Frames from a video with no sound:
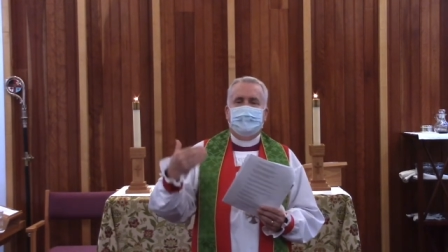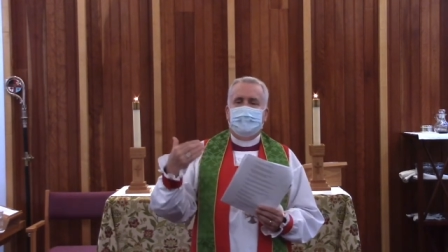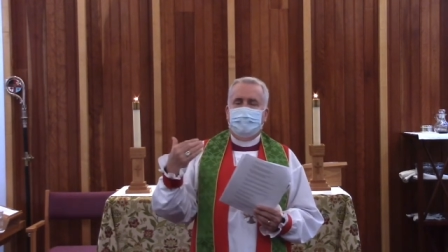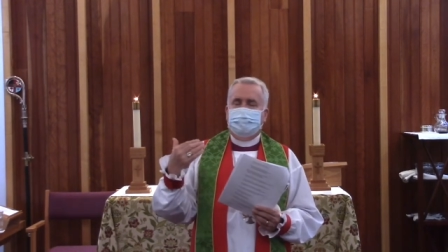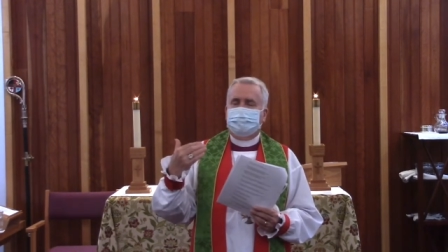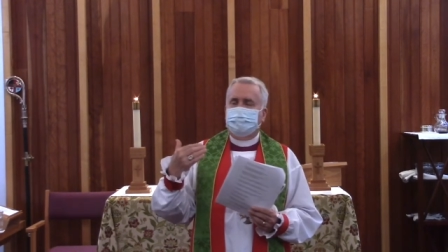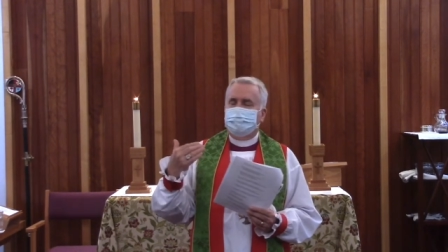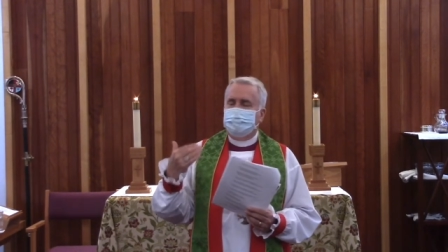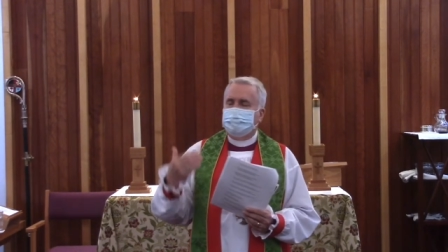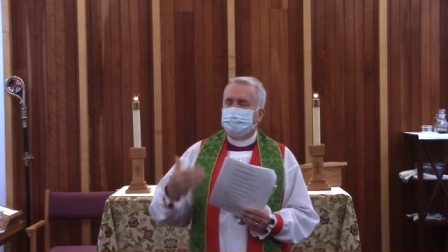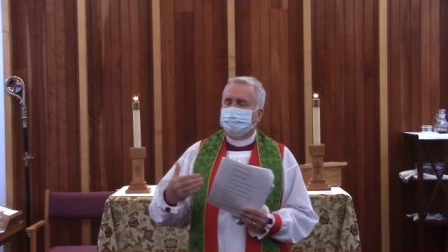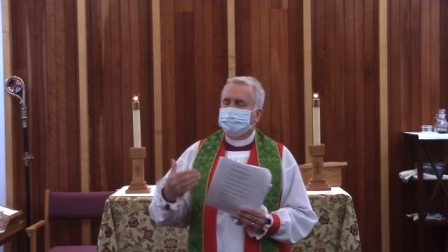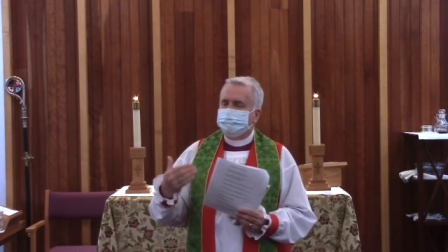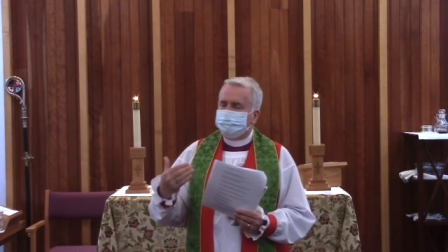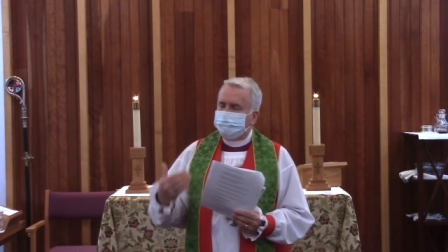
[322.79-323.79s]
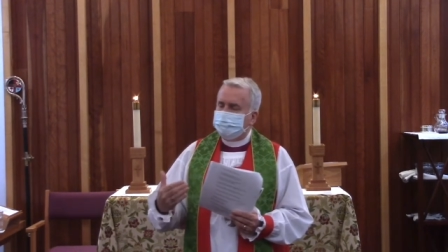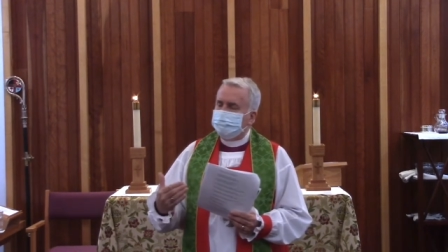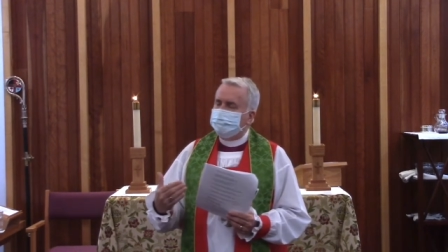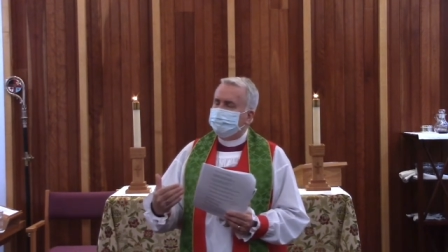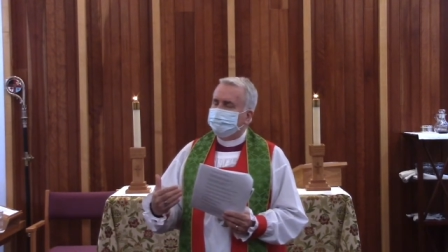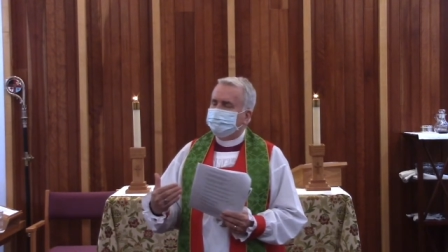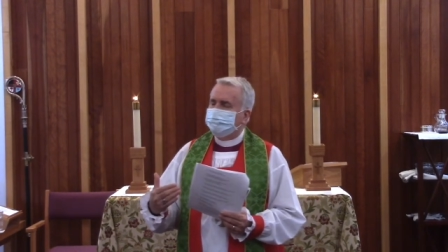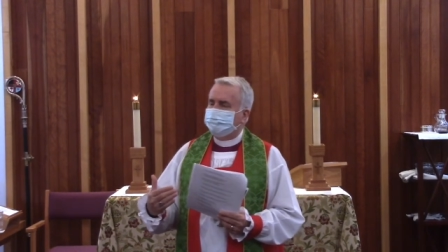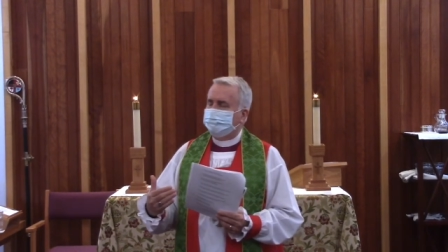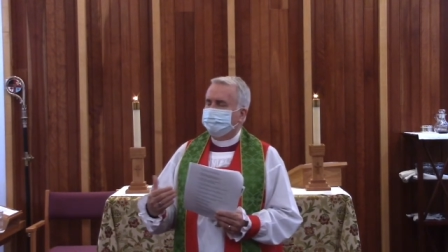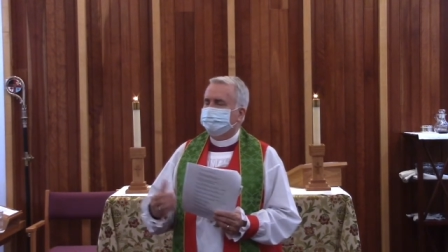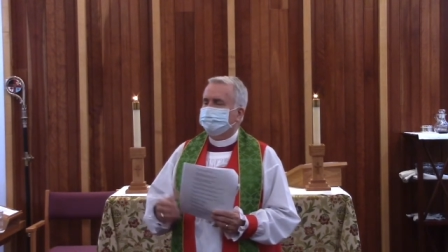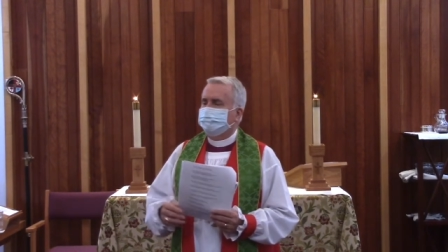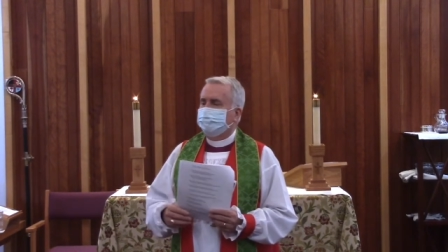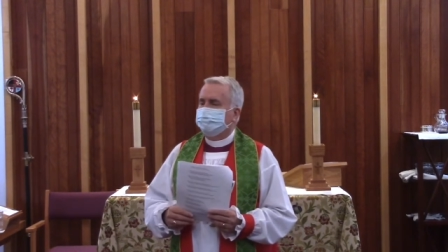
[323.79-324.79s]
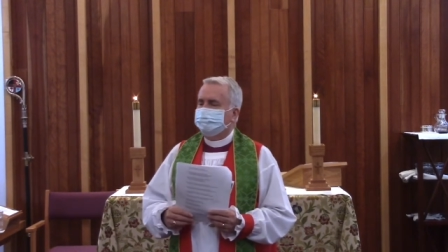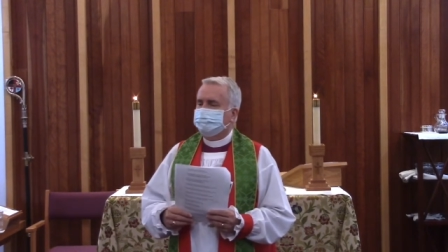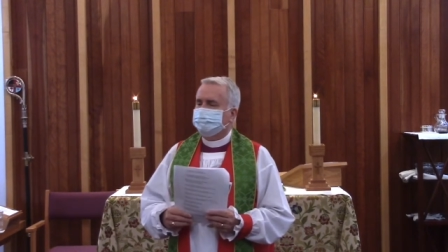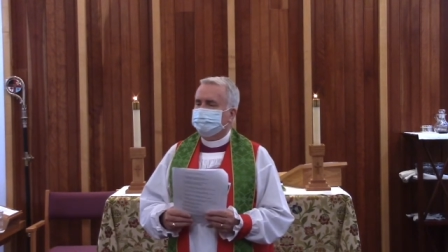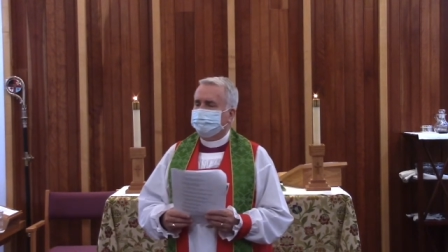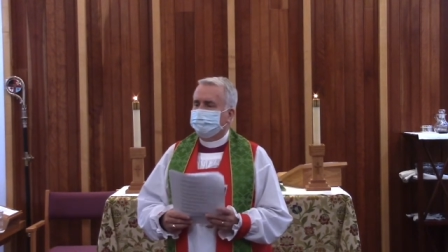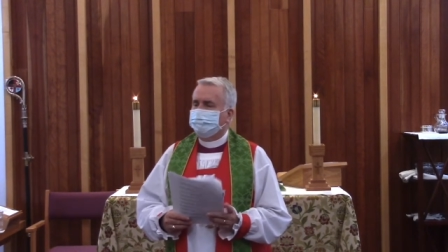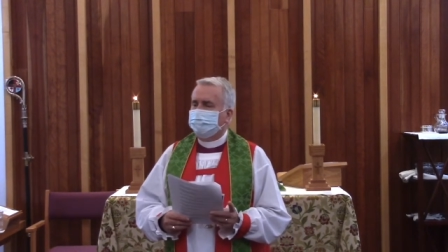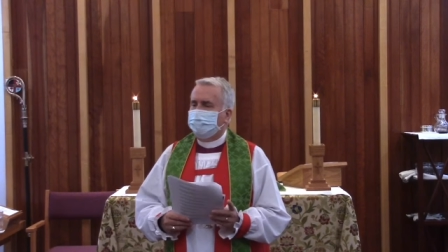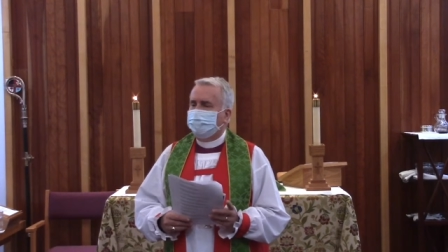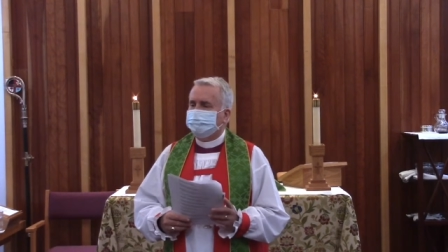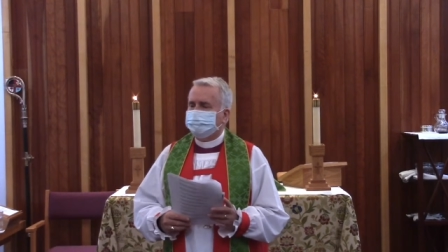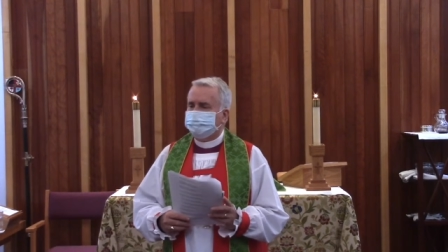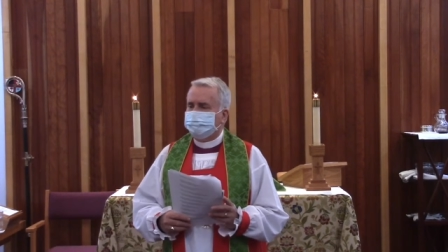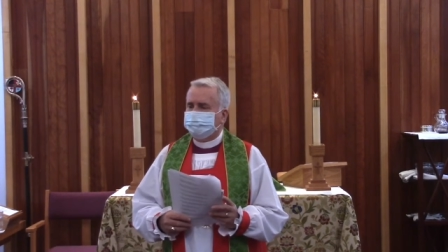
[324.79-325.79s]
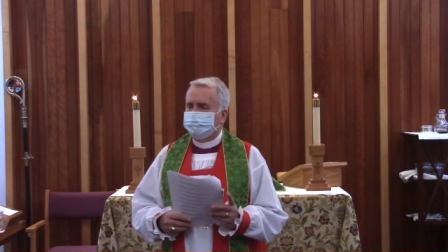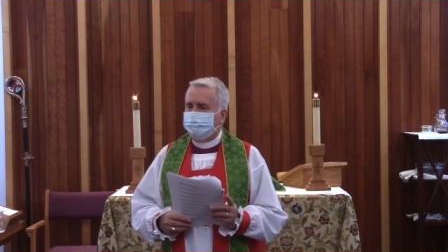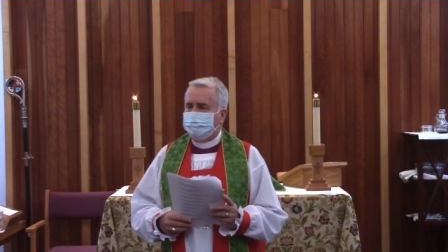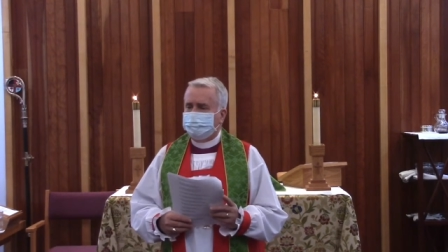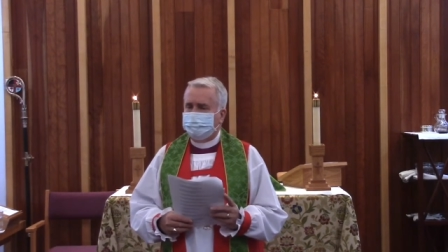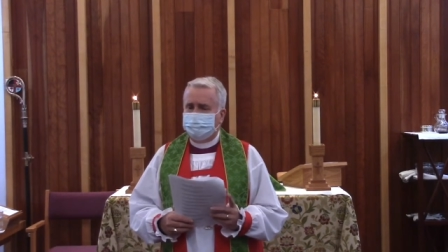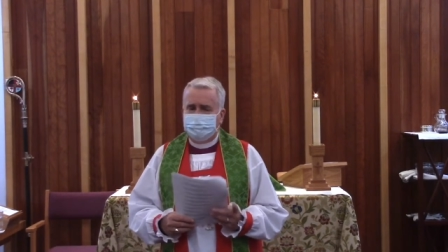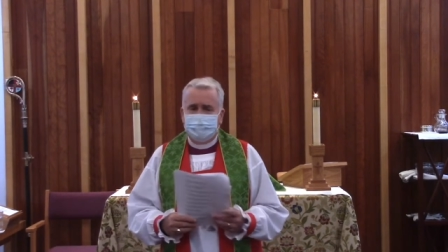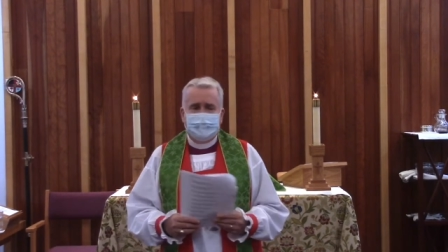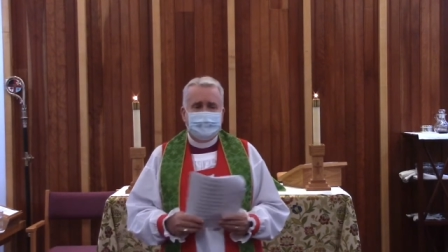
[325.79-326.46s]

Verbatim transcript: I can begin to see these circumstances from God's perspective,